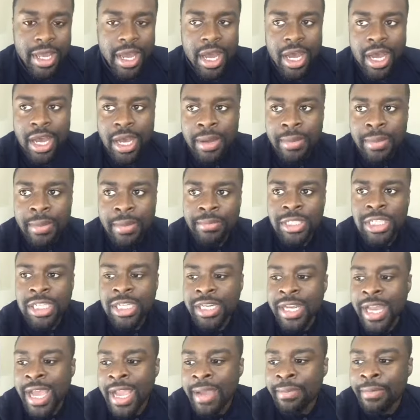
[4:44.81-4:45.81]
um,
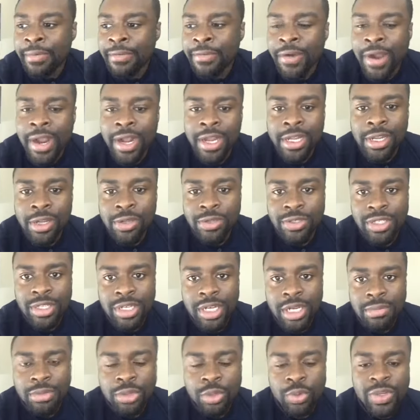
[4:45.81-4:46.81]
tonight before I close it up.